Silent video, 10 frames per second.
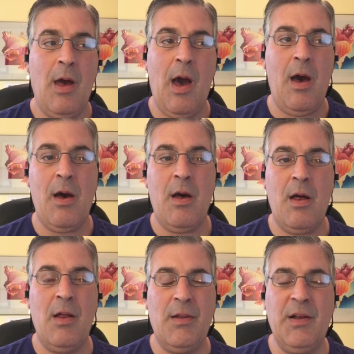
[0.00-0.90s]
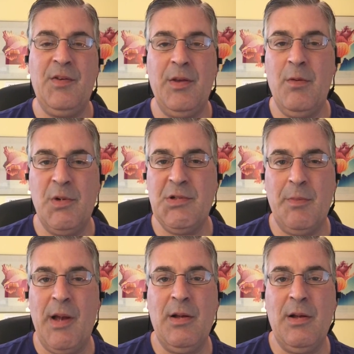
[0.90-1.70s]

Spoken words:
let's see which of my